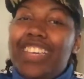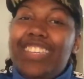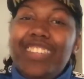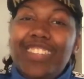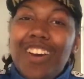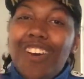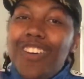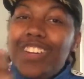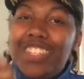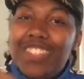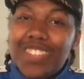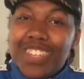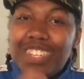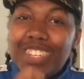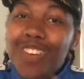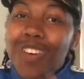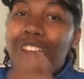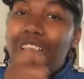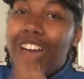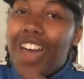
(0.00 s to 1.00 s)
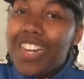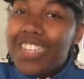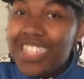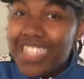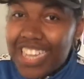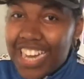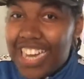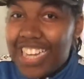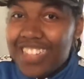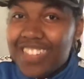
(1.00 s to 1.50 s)
You know what you can do with a
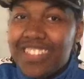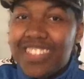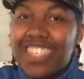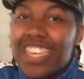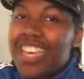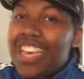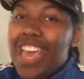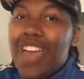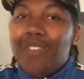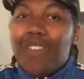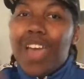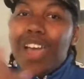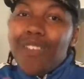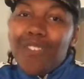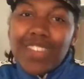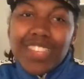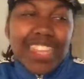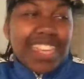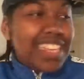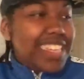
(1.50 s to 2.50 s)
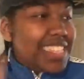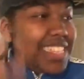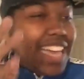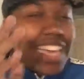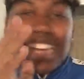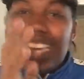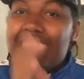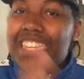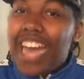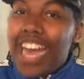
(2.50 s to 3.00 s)
hundred dollars? If everything is
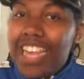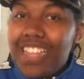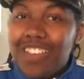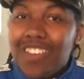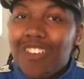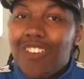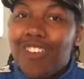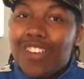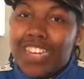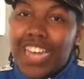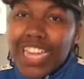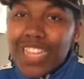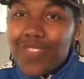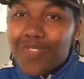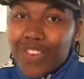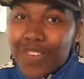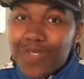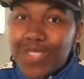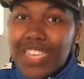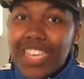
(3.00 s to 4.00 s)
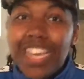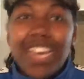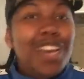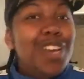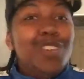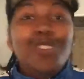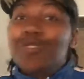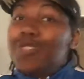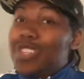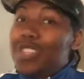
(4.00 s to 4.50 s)
like a dollar or a dollar fifty,
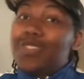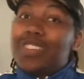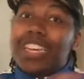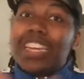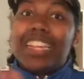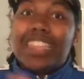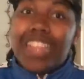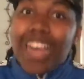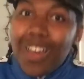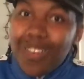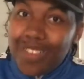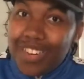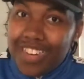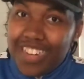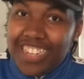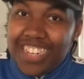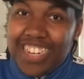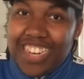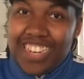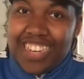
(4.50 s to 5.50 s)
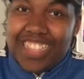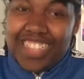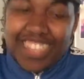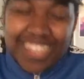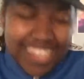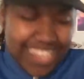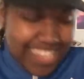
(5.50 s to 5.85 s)
you you get a lot with a hundred dollars.